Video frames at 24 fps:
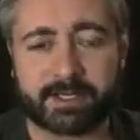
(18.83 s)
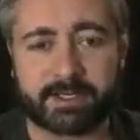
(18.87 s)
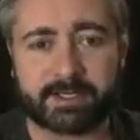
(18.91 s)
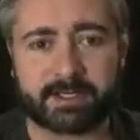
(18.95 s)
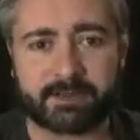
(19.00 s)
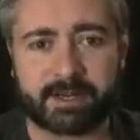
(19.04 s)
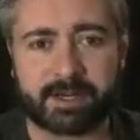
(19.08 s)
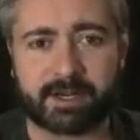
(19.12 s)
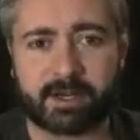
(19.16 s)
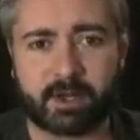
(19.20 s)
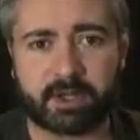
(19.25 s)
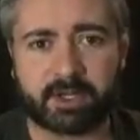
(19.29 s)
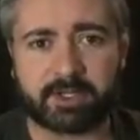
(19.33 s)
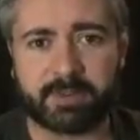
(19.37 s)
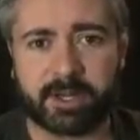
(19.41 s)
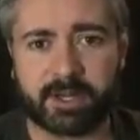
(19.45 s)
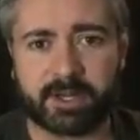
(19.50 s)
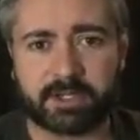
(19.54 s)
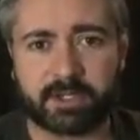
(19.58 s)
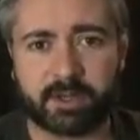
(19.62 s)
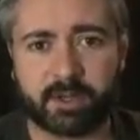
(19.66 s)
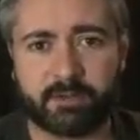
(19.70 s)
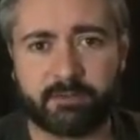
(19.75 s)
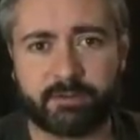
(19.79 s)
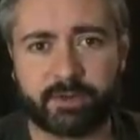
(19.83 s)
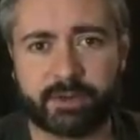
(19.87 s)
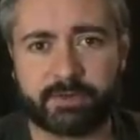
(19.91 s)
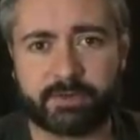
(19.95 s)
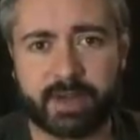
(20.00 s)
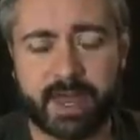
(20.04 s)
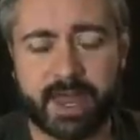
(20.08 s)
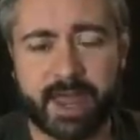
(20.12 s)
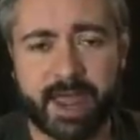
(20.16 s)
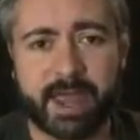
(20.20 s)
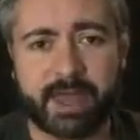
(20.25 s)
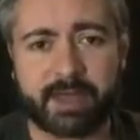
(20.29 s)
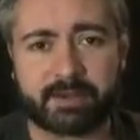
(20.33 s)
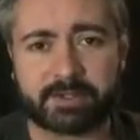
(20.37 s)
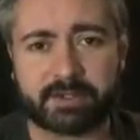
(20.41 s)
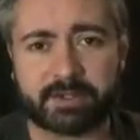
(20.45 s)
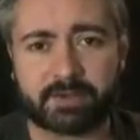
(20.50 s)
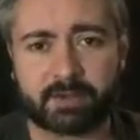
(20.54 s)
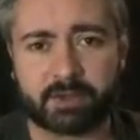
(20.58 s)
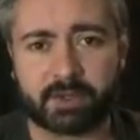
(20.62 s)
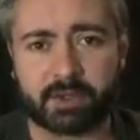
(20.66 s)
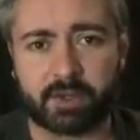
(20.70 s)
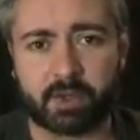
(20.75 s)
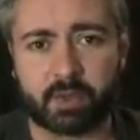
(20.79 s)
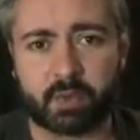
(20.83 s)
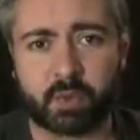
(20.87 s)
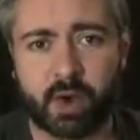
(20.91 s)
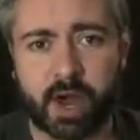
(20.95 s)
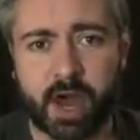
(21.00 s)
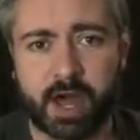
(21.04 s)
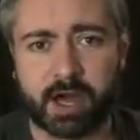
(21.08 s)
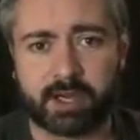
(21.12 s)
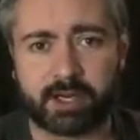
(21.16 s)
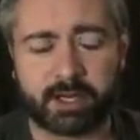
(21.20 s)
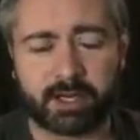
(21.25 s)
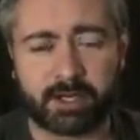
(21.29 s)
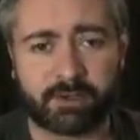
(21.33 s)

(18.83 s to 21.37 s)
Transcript: And so I locked myself in my house for a little while.